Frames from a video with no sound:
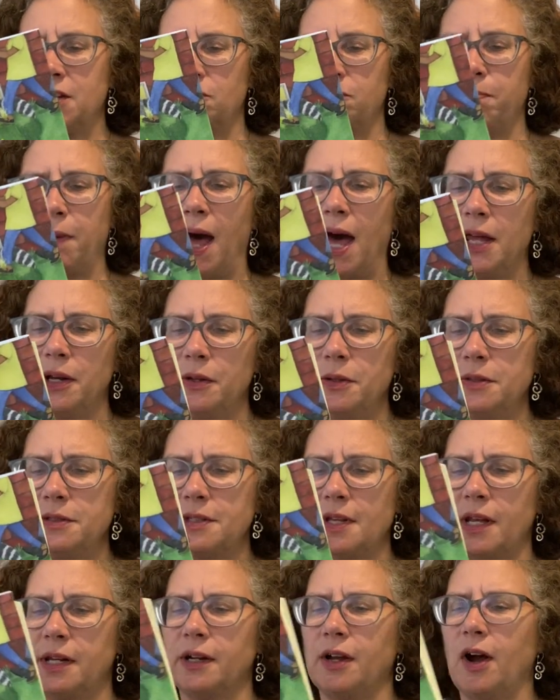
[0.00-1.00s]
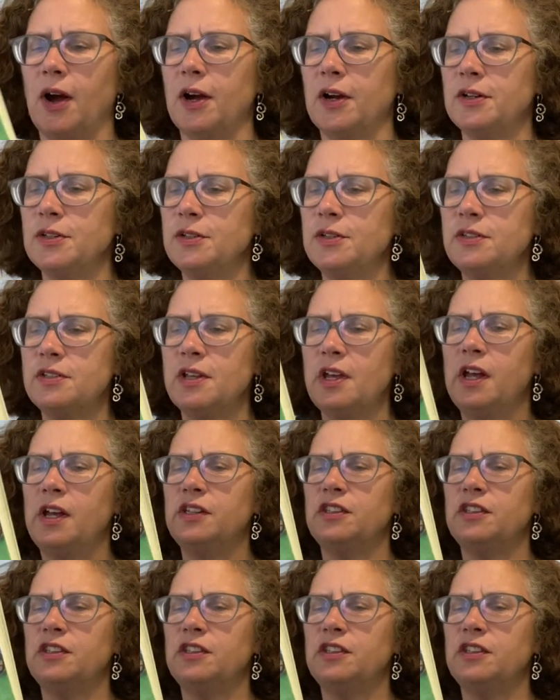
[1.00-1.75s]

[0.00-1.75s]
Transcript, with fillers: of bottles and cartons,